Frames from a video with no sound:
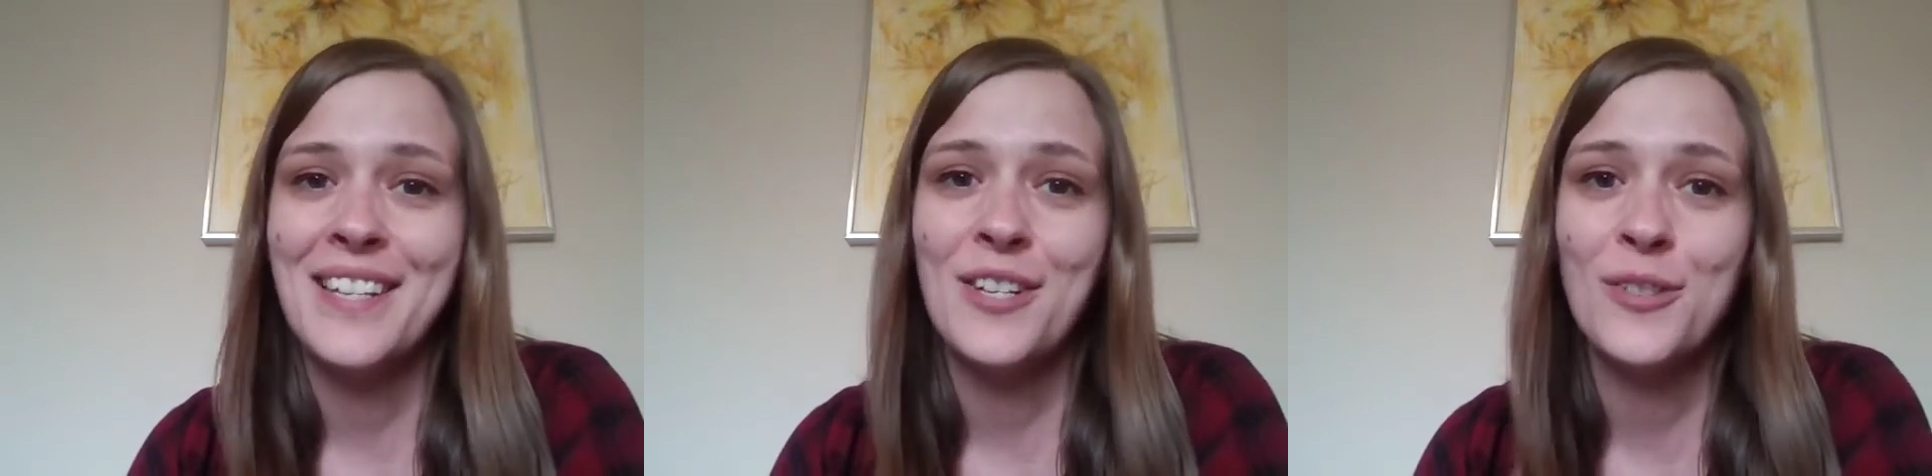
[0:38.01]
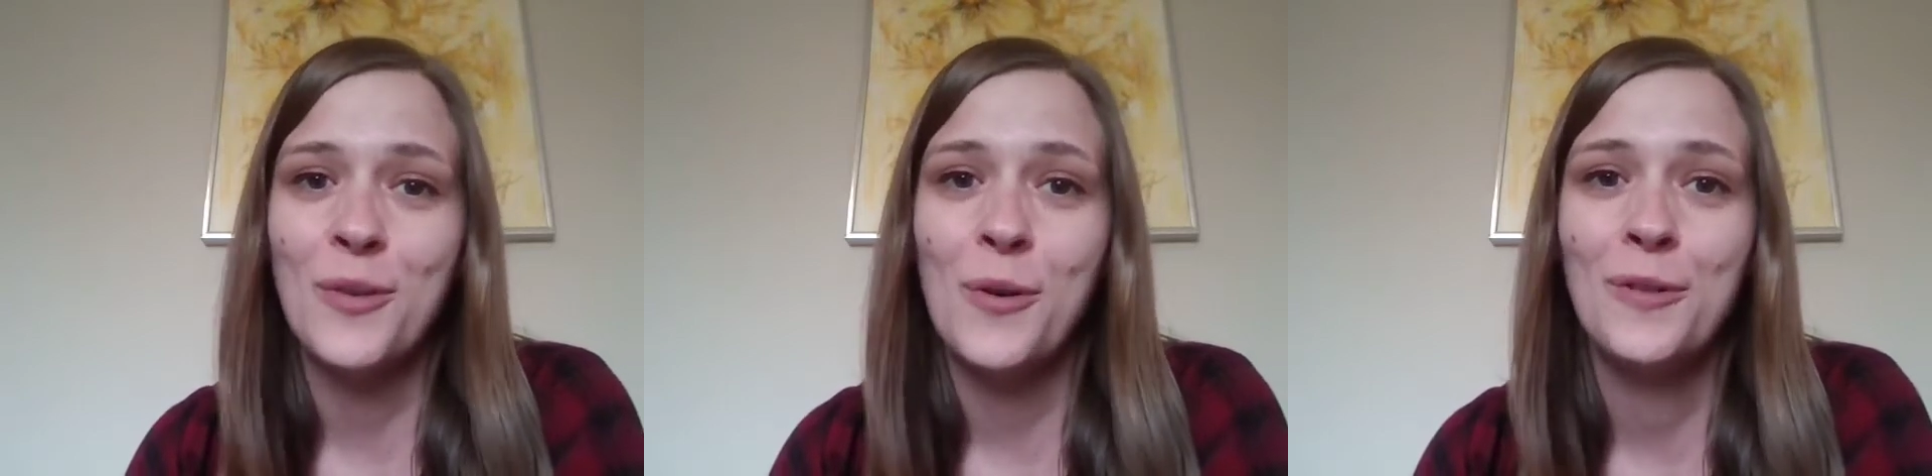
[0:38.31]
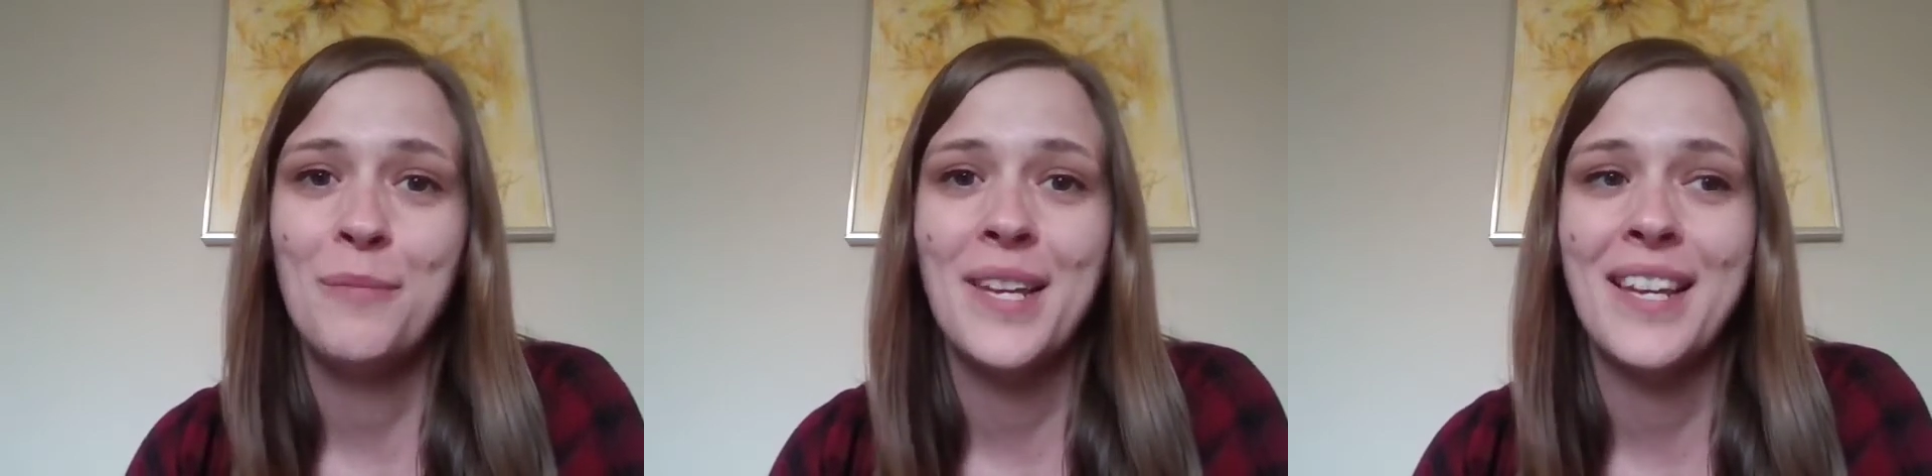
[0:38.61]
years
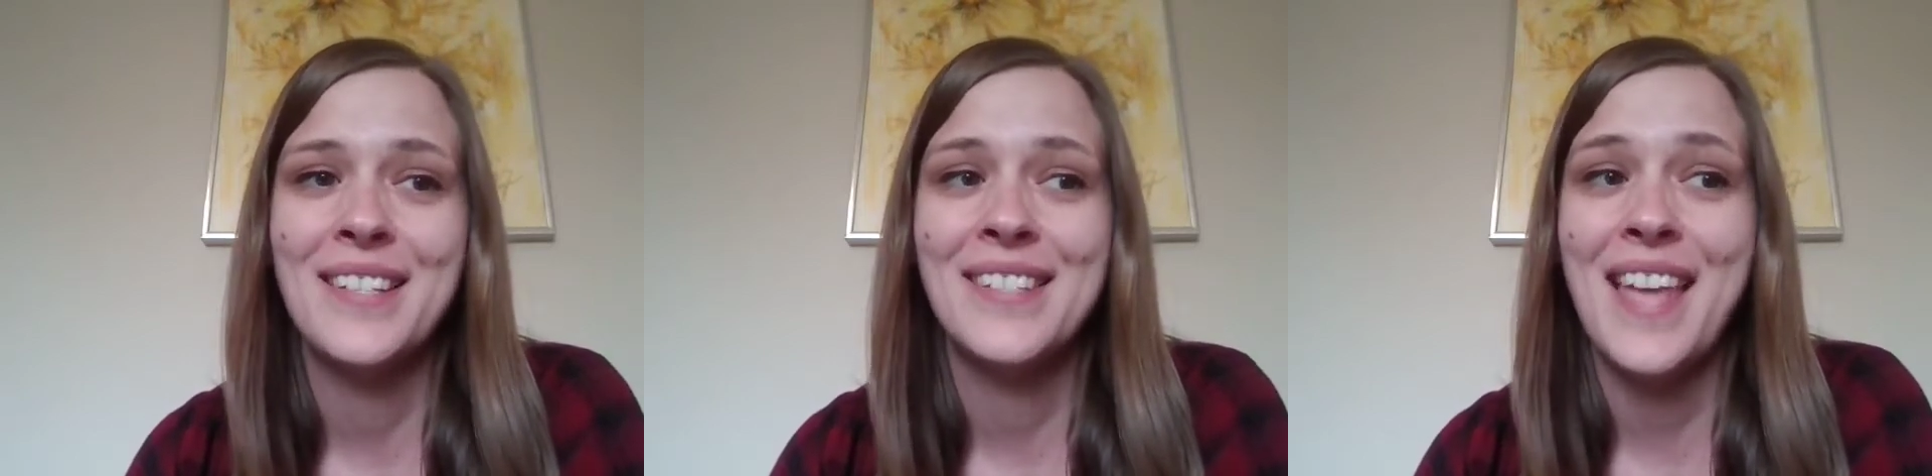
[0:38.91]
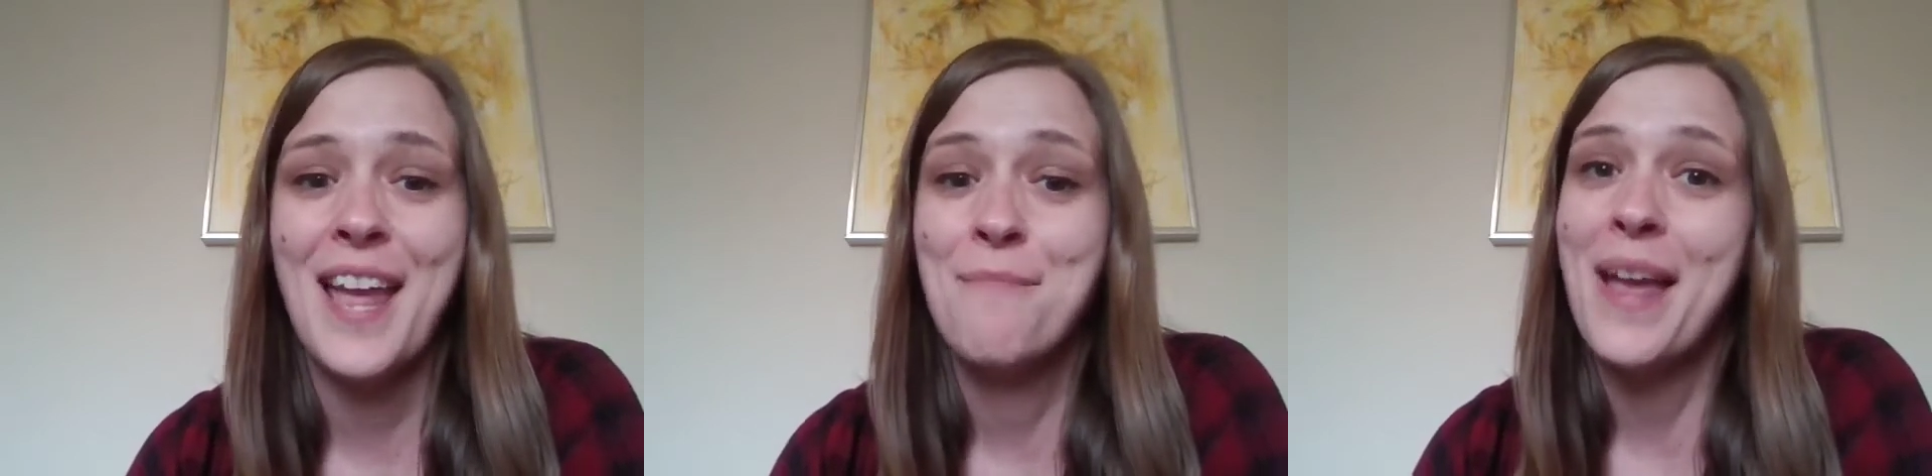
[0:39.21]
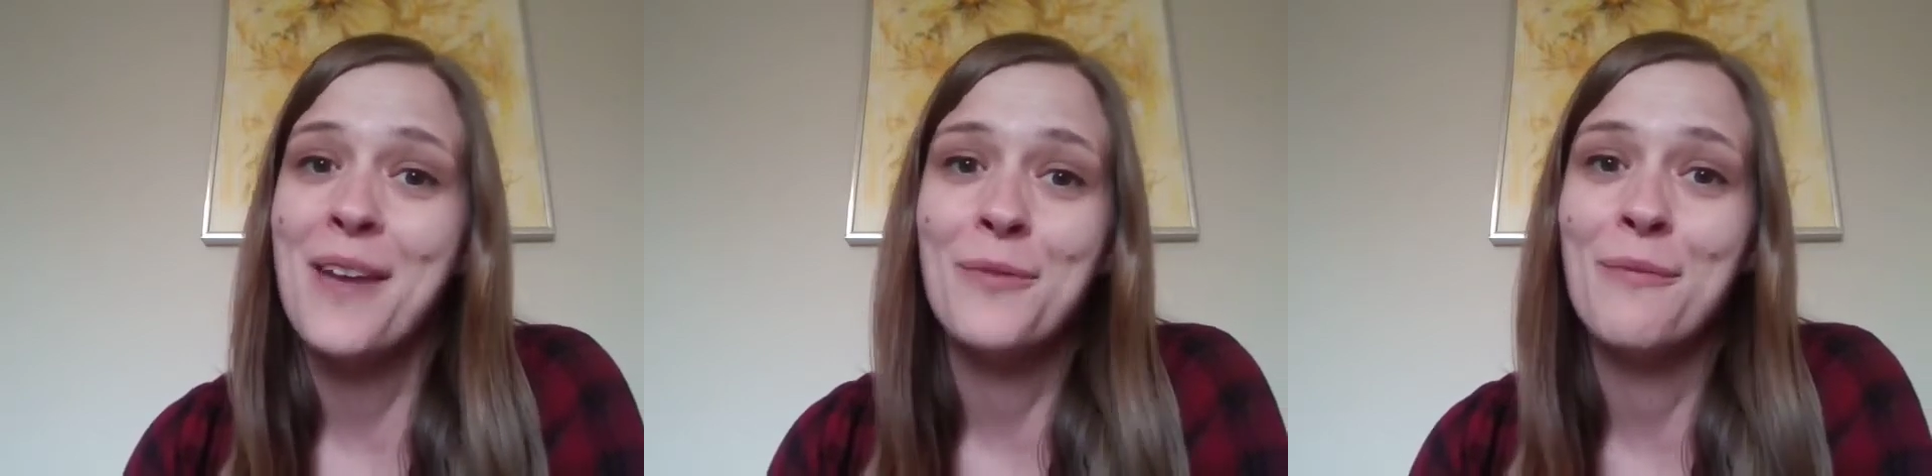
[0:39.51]
old because they
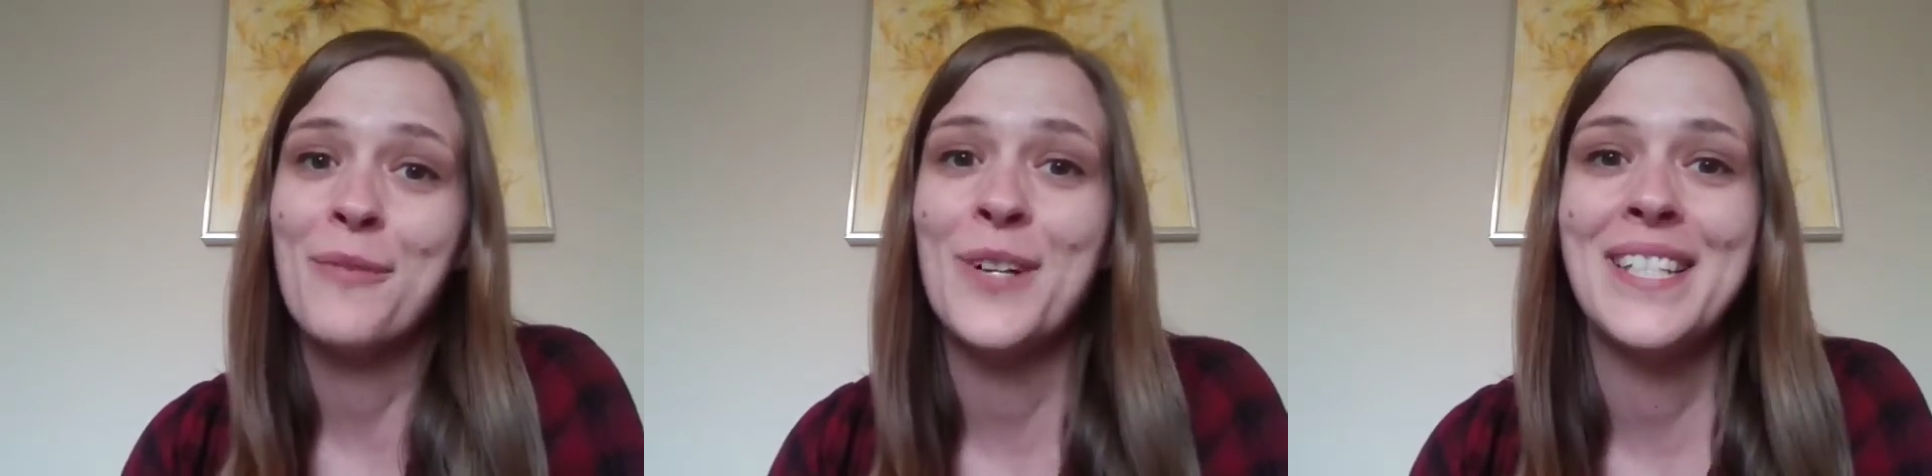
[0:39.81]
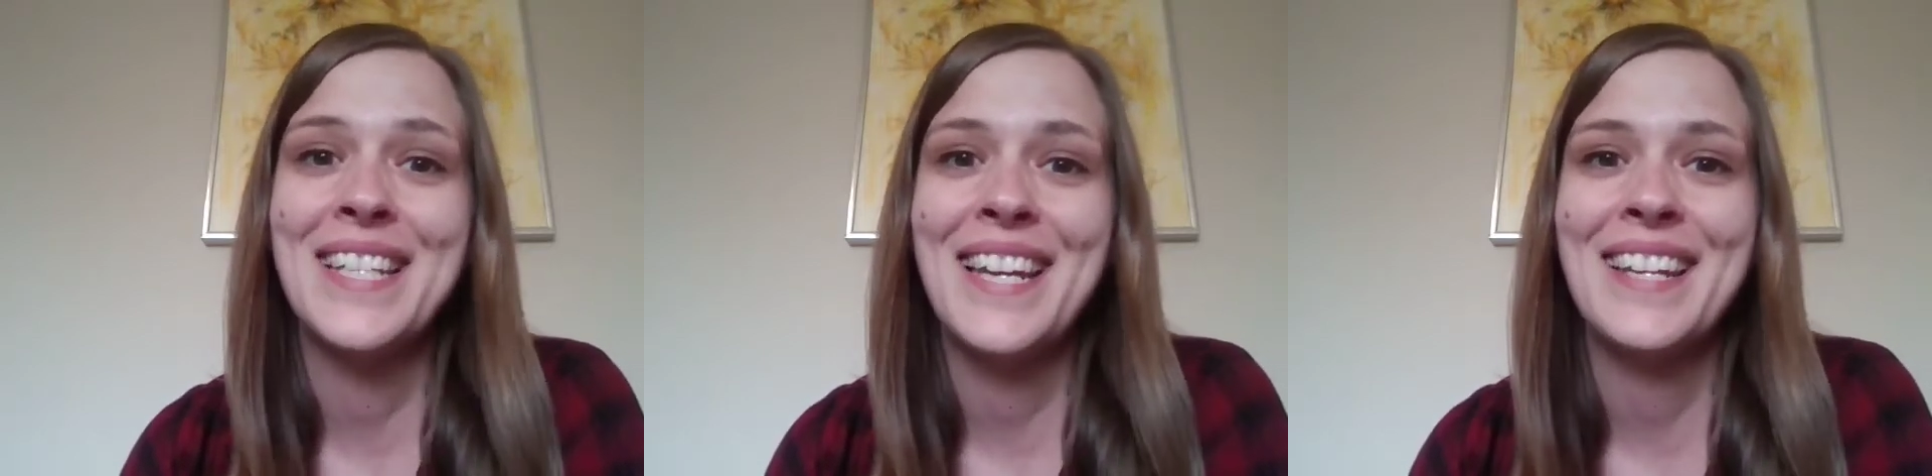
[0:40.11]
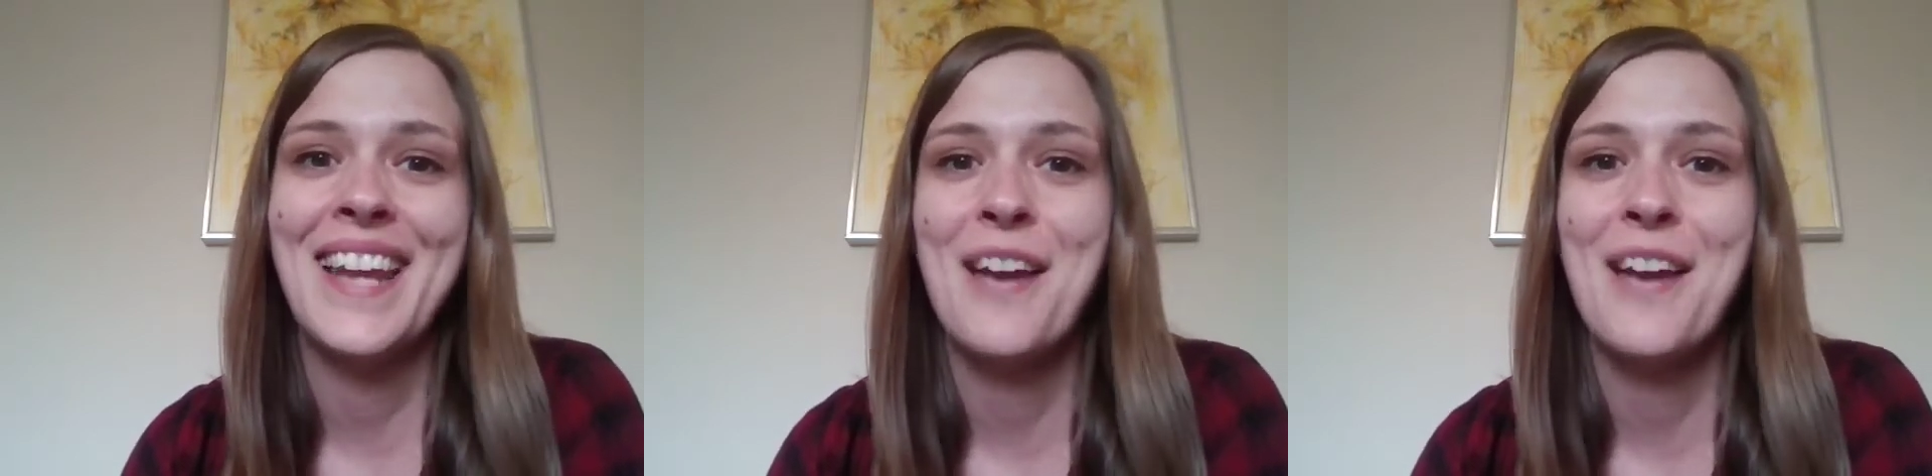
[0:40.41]
made room for a teen